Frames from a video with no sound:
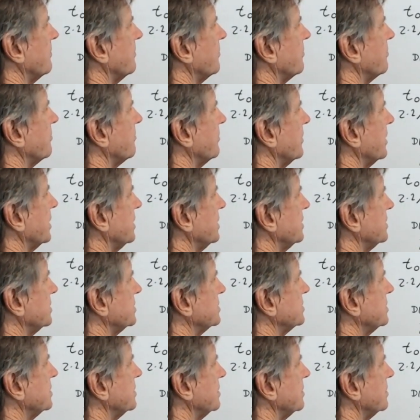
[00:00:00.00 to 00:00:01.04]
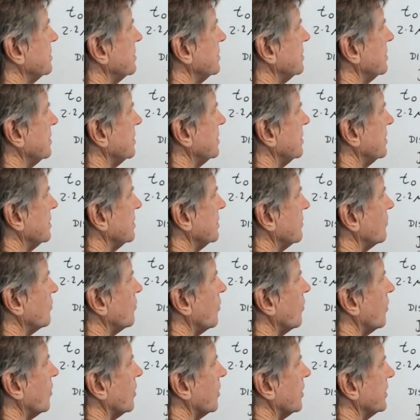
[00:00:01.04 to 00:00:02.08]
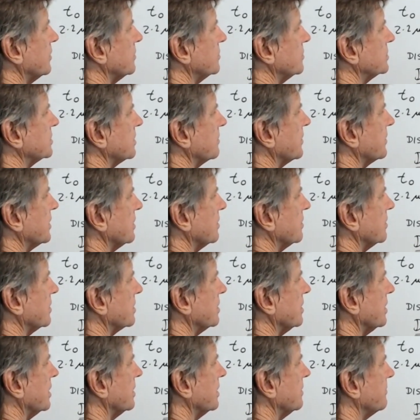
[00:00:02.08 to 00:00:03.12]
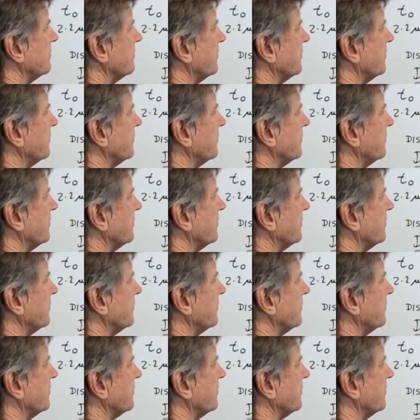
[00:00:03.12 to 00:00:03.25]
means wide or something like that.